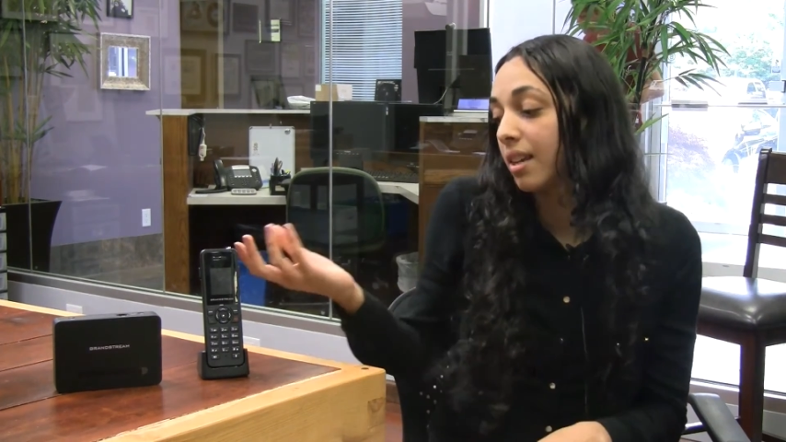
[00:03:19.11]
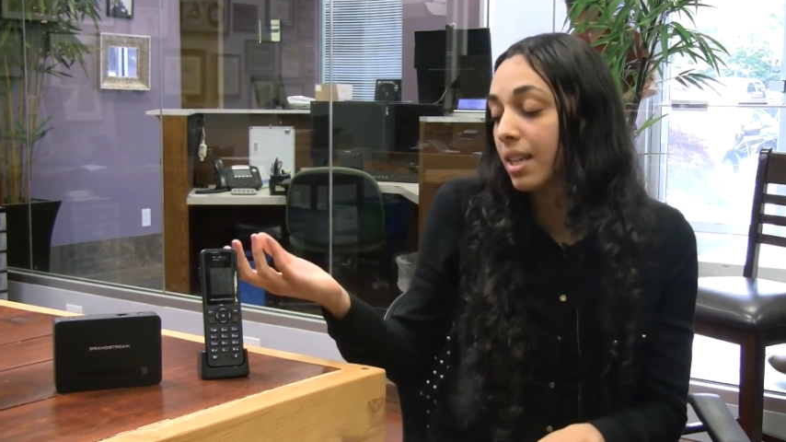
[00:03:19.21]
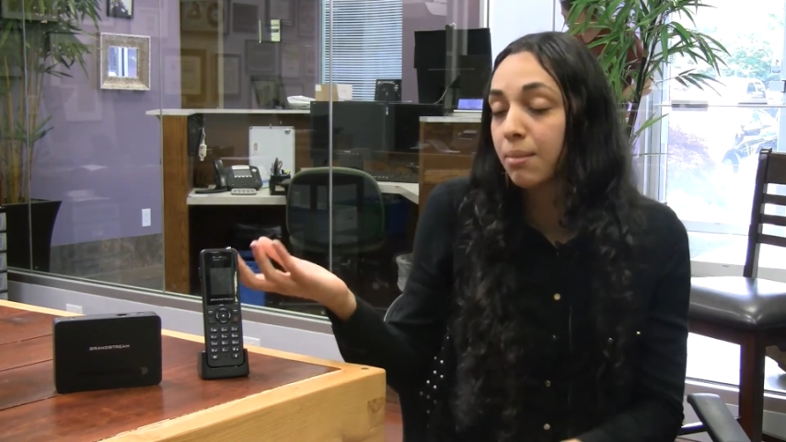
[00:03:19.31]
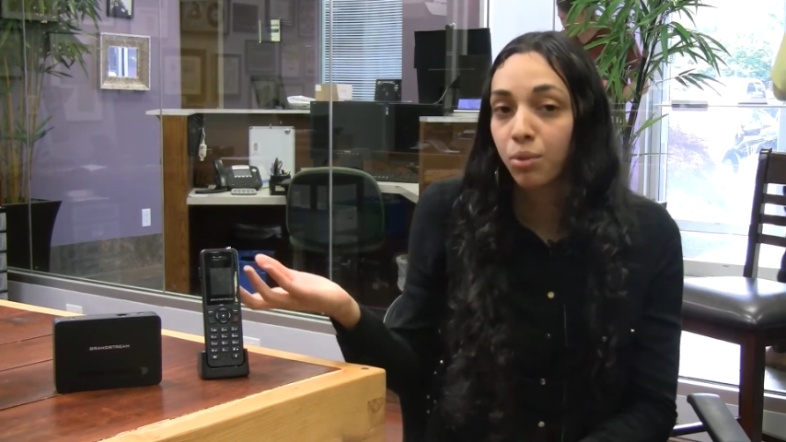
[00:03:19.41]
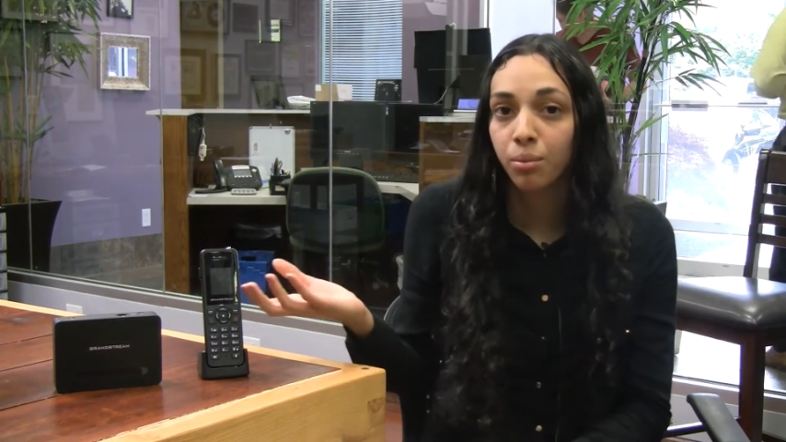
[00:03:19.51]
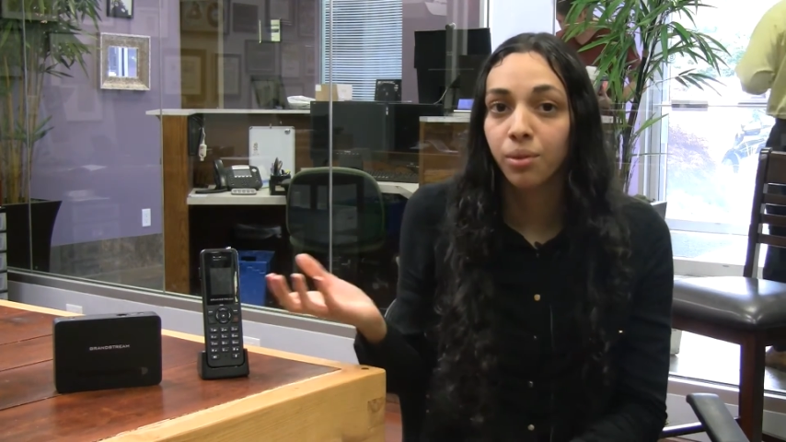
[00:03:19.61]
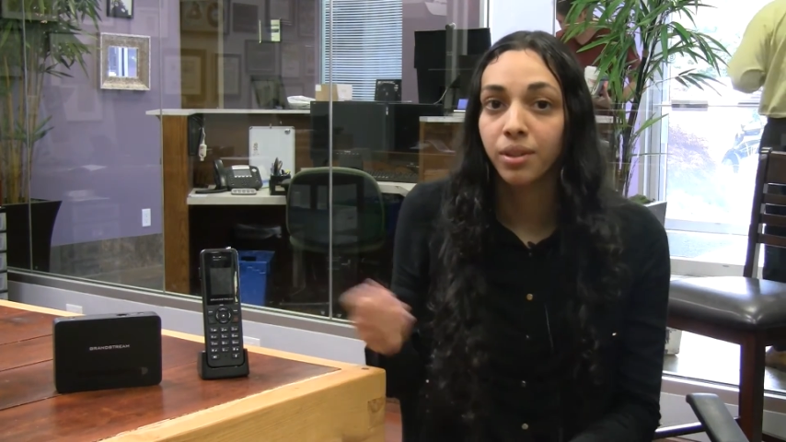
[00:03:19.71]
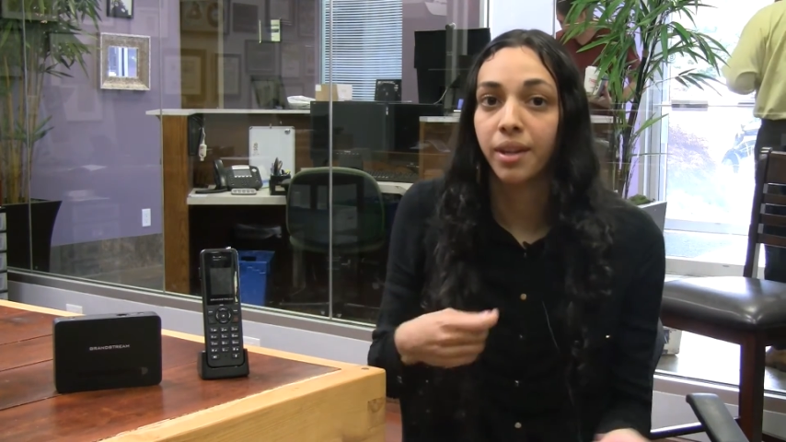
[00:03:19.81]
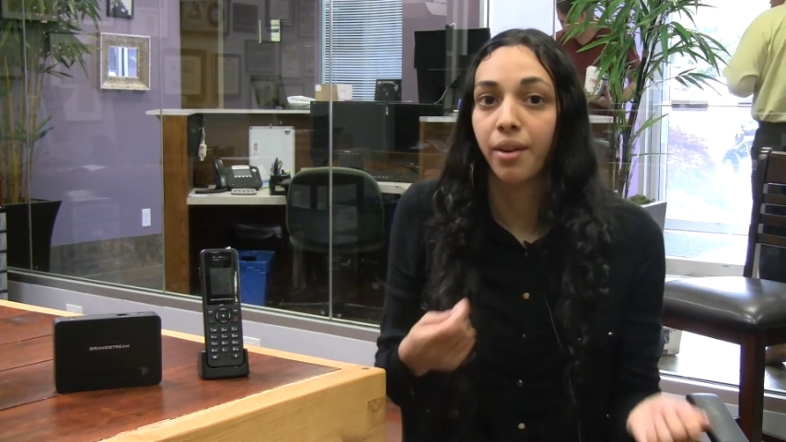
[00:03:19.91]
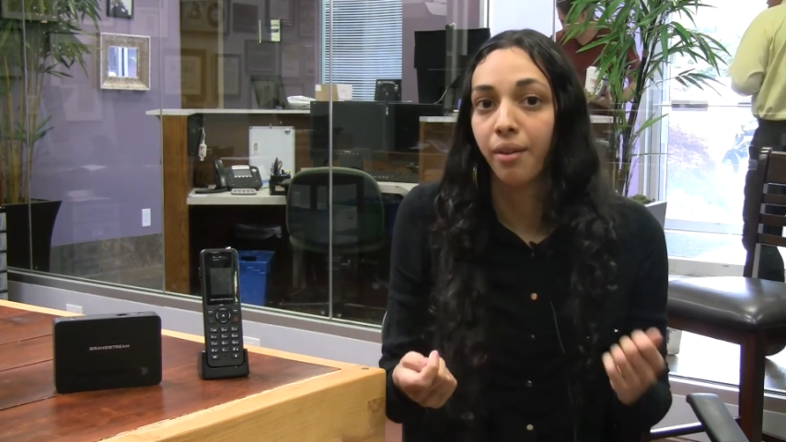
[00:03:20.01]
it is mobile,
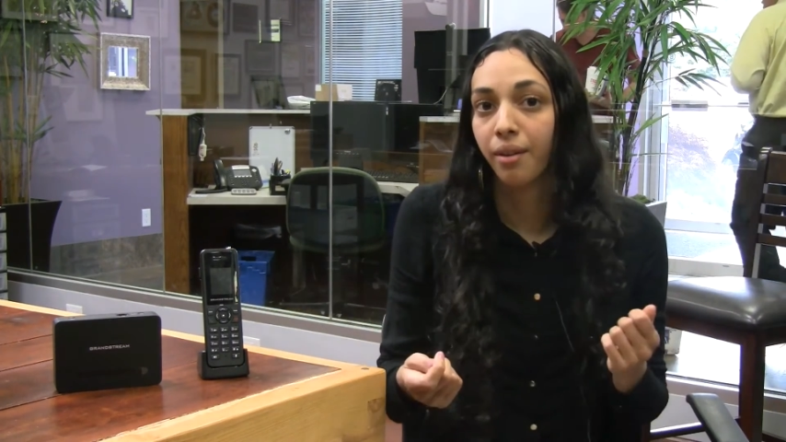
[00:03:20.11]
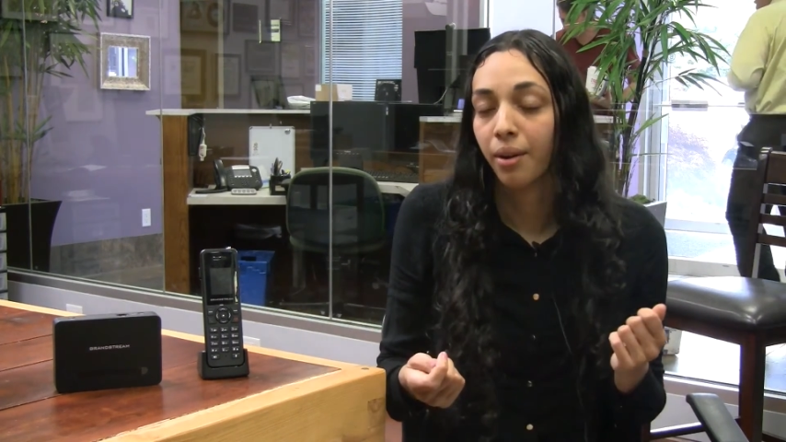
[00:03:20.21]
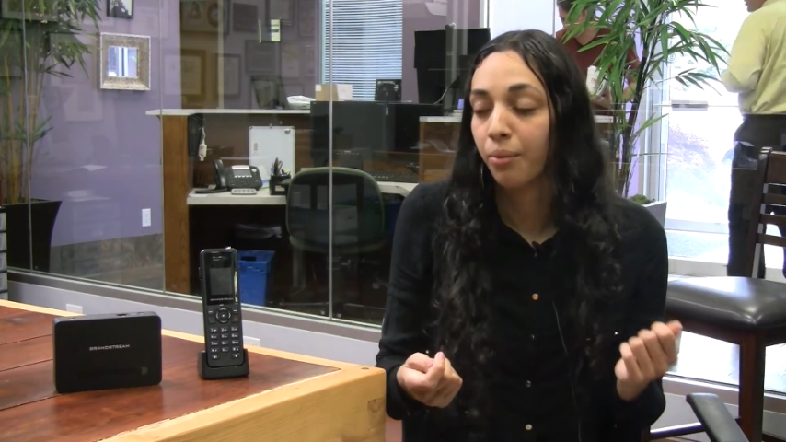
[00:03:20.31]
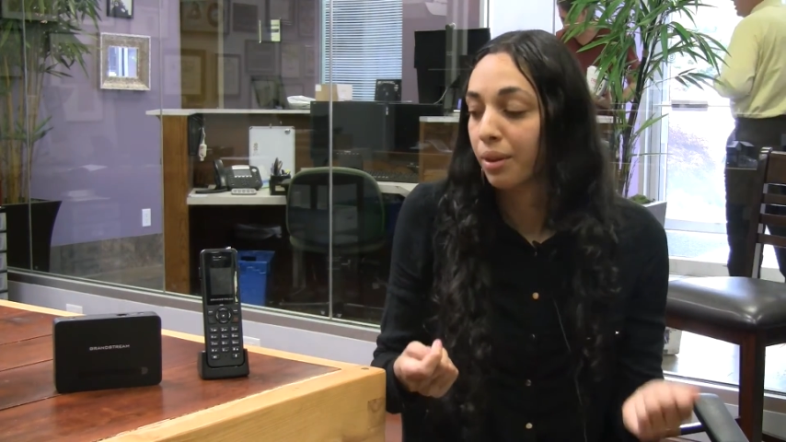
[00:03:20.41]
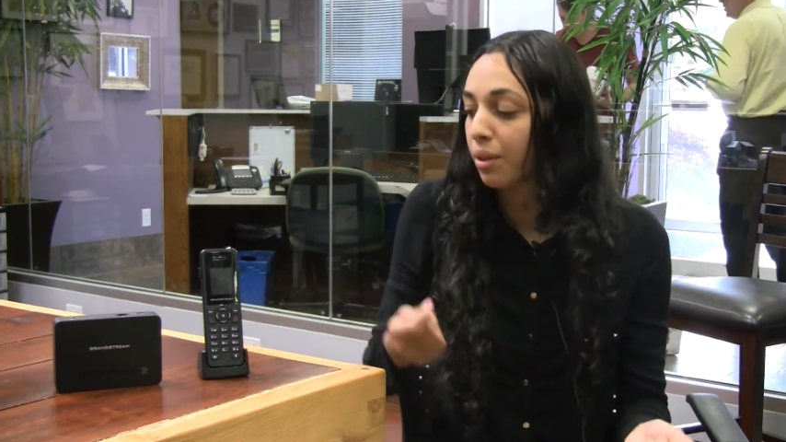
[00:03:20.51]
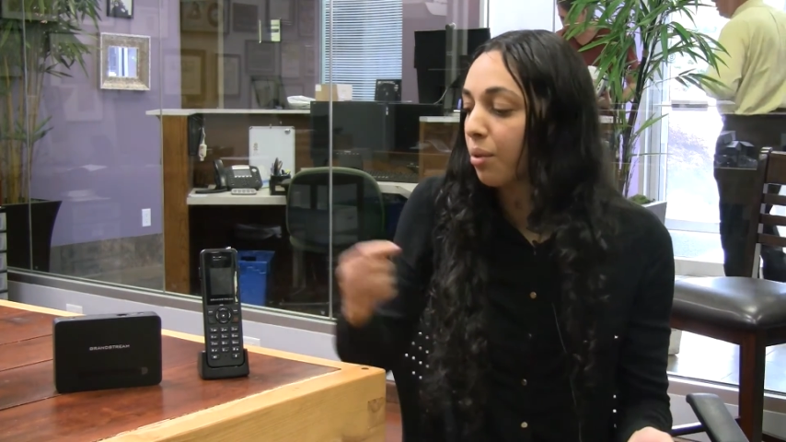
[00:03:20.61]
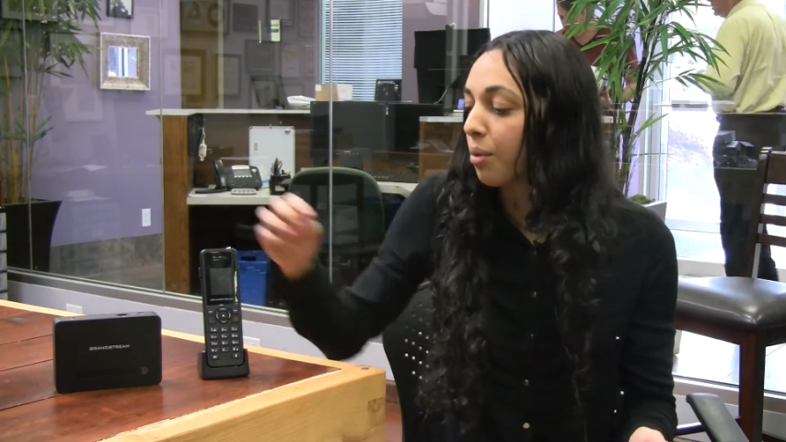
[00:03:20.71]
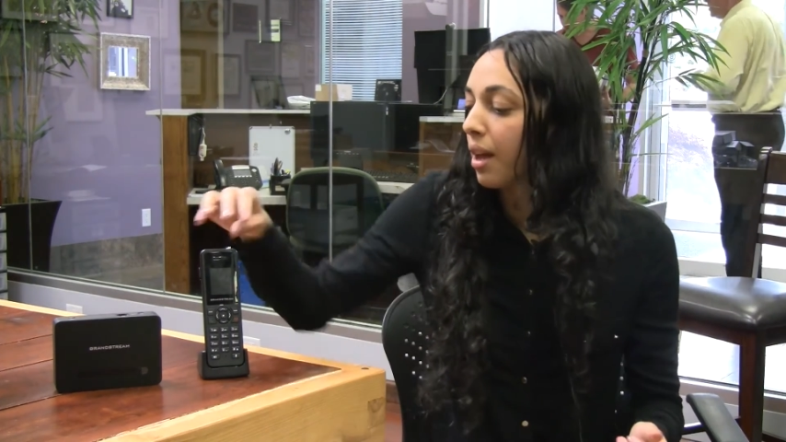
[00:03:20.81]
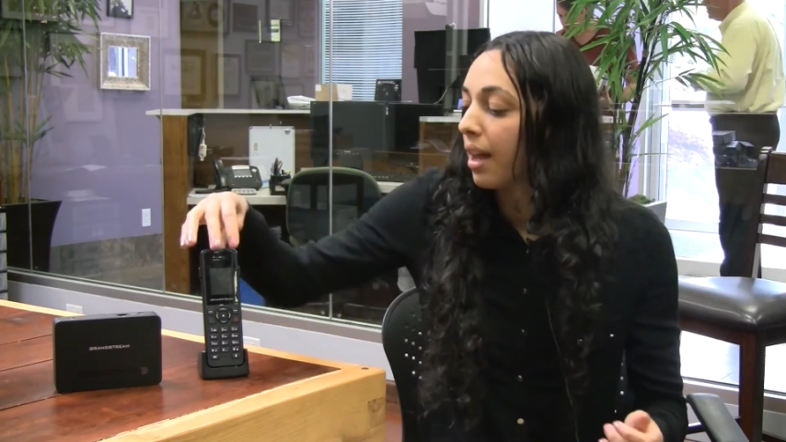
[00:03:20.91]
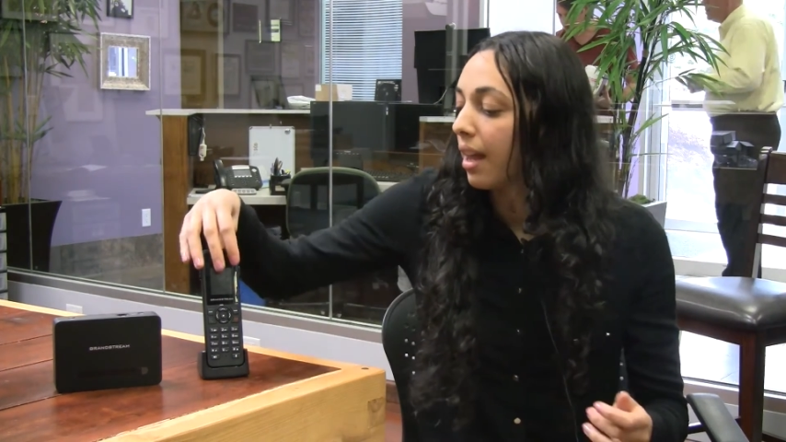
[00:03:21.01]
you can carry it around with you.